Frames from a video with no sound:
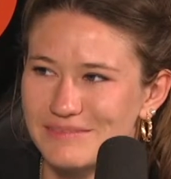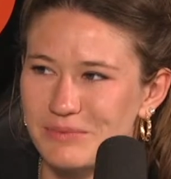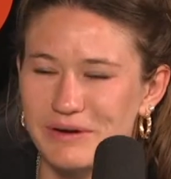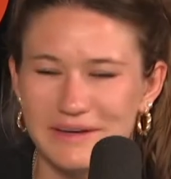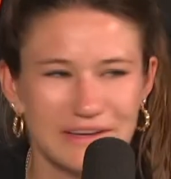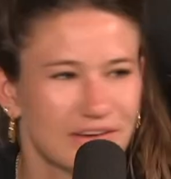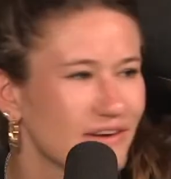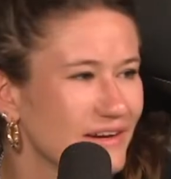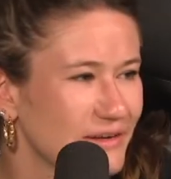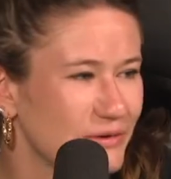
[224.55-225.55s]
Why could
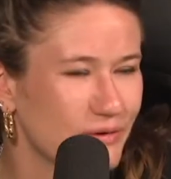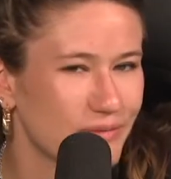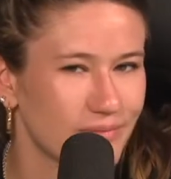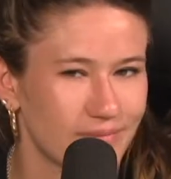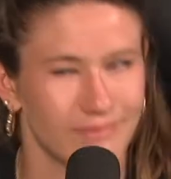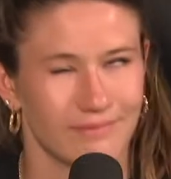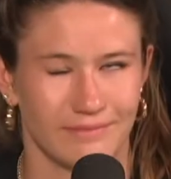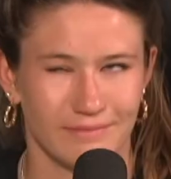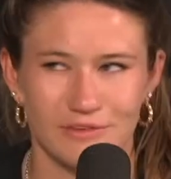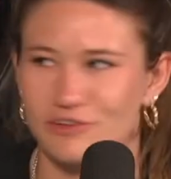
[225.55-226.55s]
I not
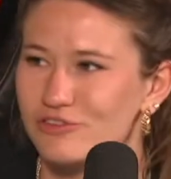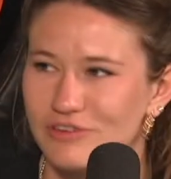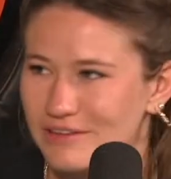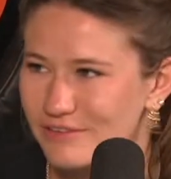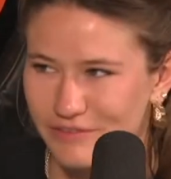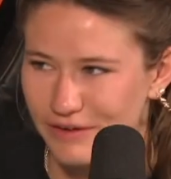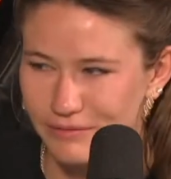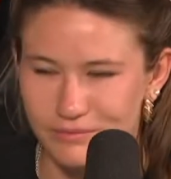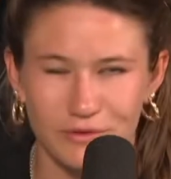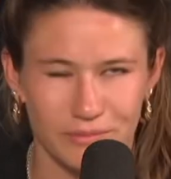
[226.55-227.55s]
just transfer,
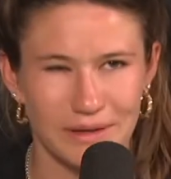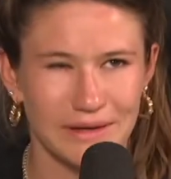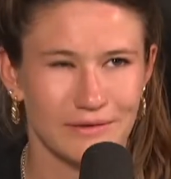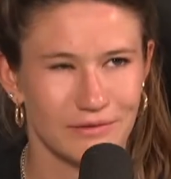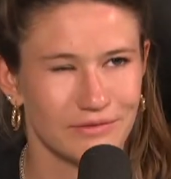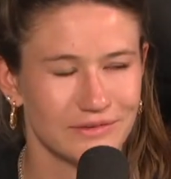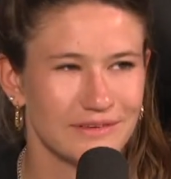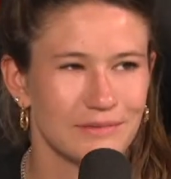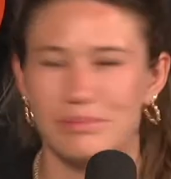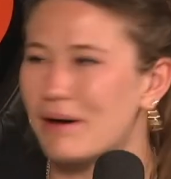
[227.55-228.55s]
not me,
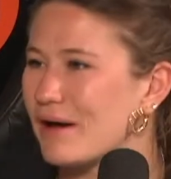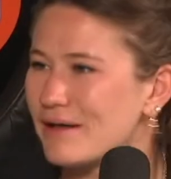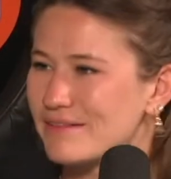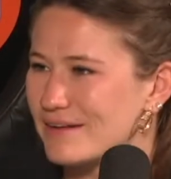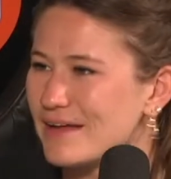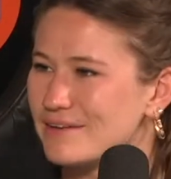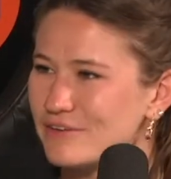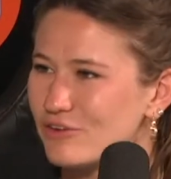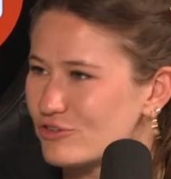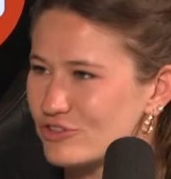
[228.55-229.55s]
obviously, but the lender
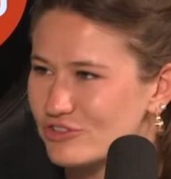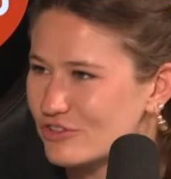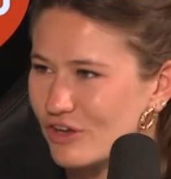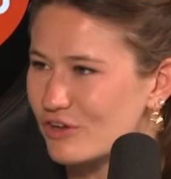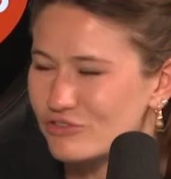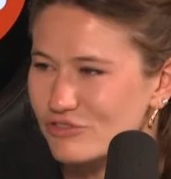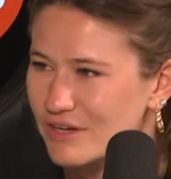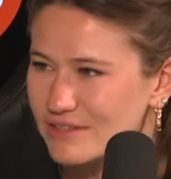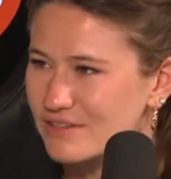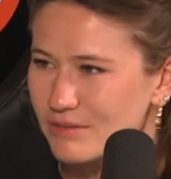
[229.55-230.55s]
not just go
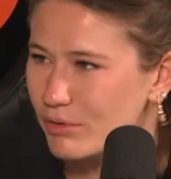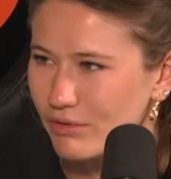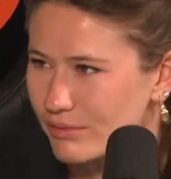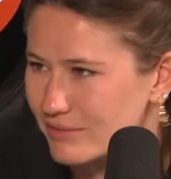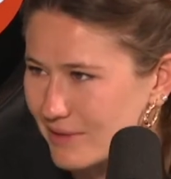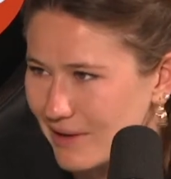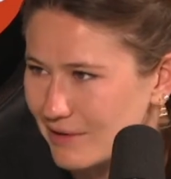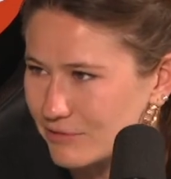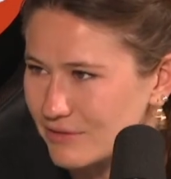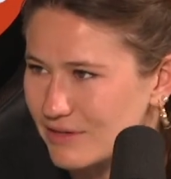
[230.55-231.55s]
straight to the borrower's
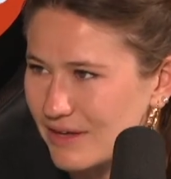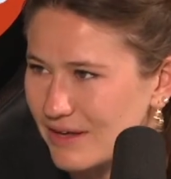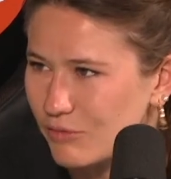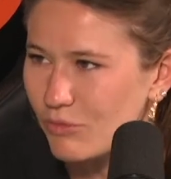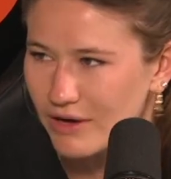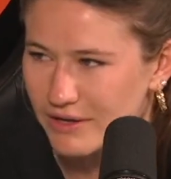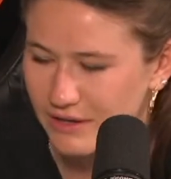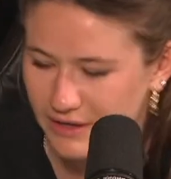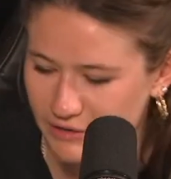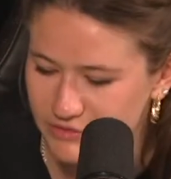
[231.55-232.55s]
account? Why, it
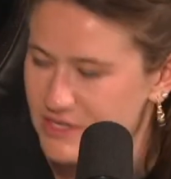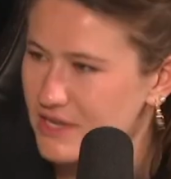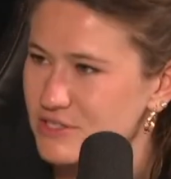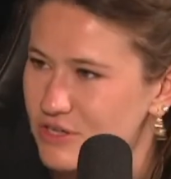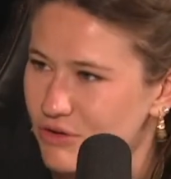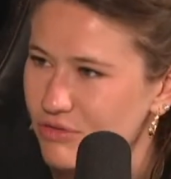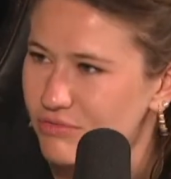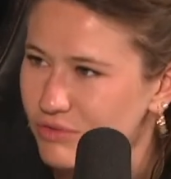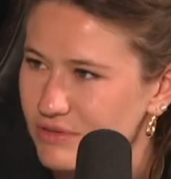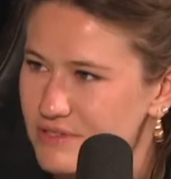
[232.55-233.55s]
obviously has to go
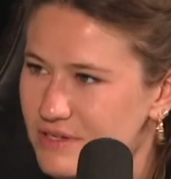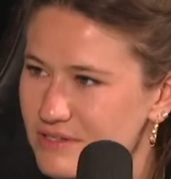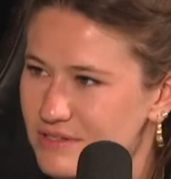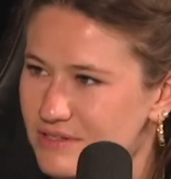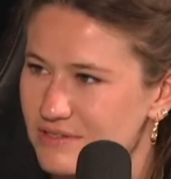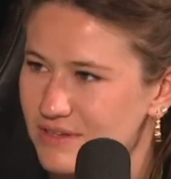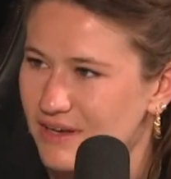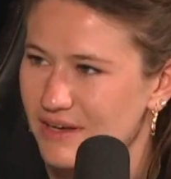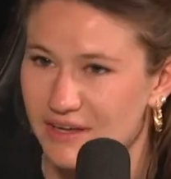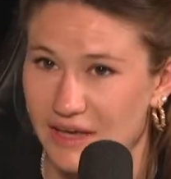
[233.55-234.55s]
through the solicitors.
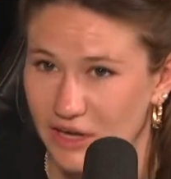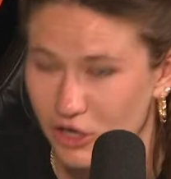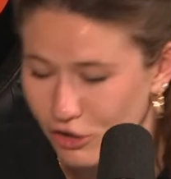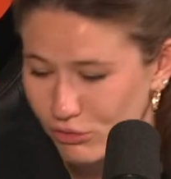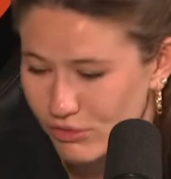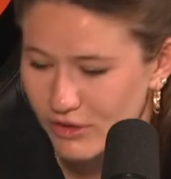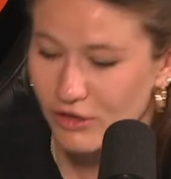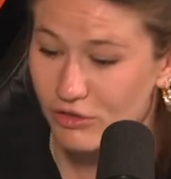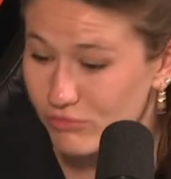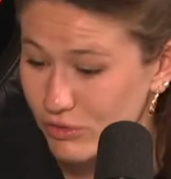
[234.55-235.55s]
Can it go
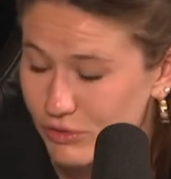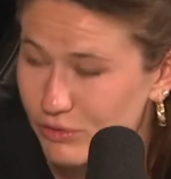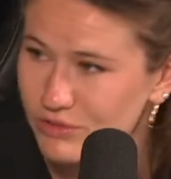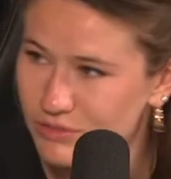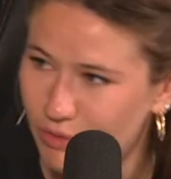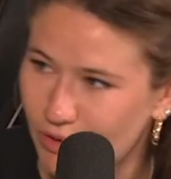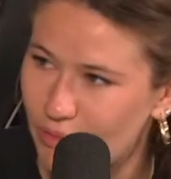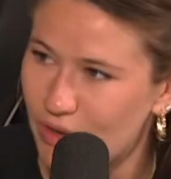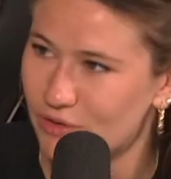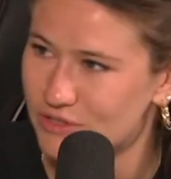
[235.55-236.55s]
through you to
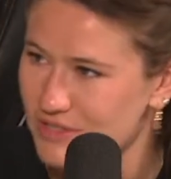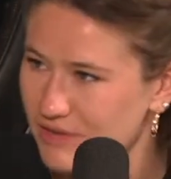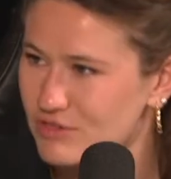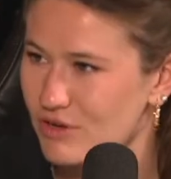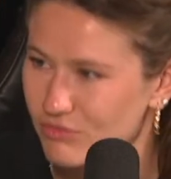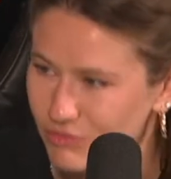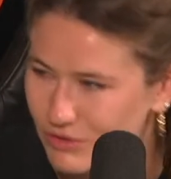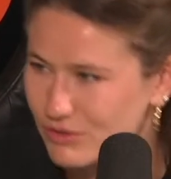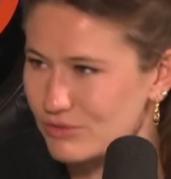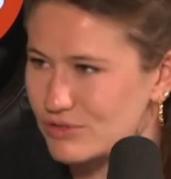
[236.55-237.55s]
borrower, or does it have to go through
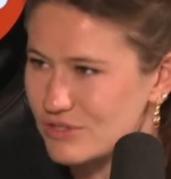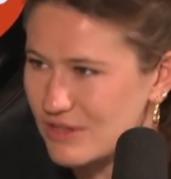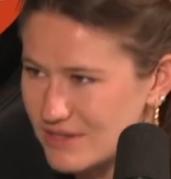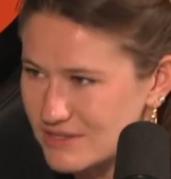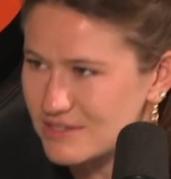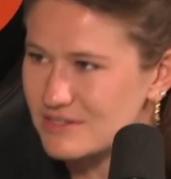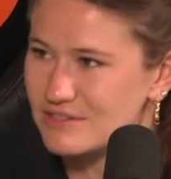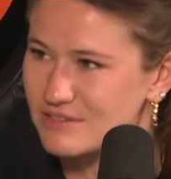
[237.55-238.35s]
you to their solicitors?